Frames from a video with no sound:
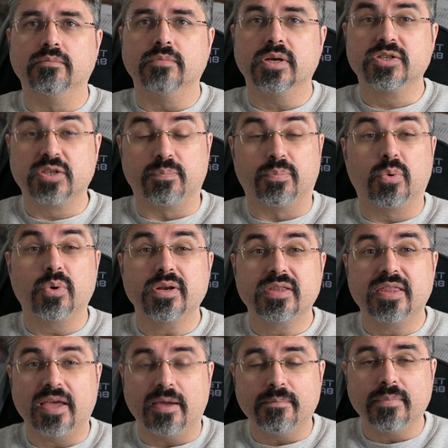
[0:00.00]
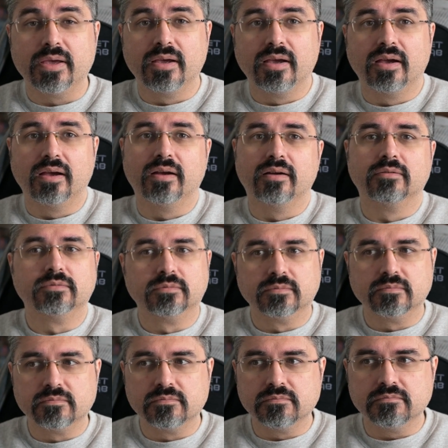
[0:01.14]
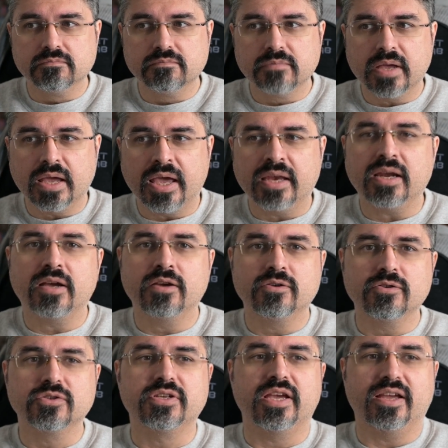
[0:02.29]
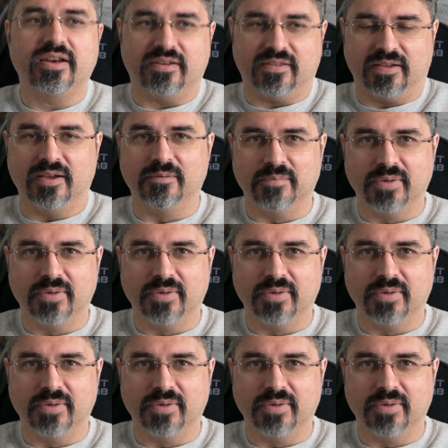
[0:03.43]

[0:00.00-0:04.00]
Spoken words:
Support them and understand them.